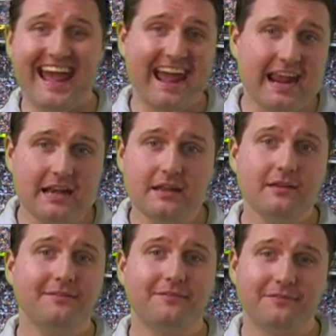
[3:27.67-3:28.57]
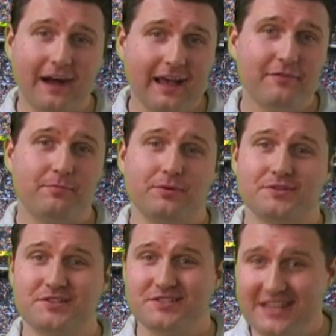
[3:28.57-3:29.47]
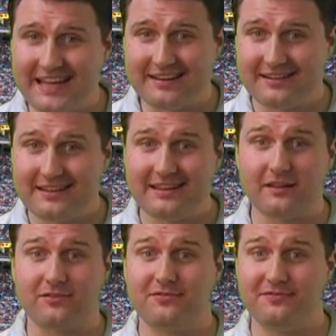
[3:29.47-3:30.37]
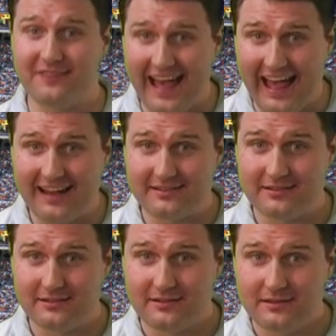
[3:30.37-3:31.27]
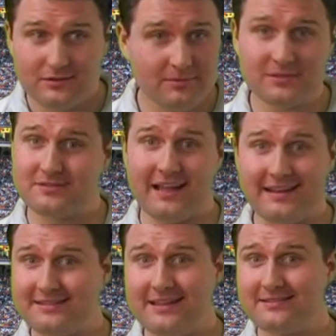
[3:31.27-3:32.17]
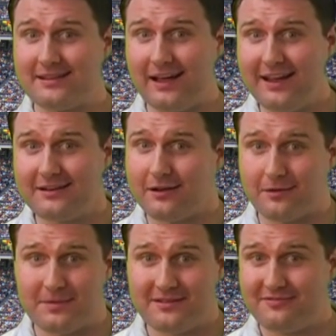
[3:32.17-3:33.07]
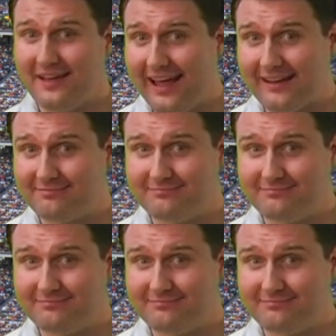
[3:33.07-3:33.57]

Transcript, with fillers: 85% is fat. It's almost nine tenths of the hot dog being fat.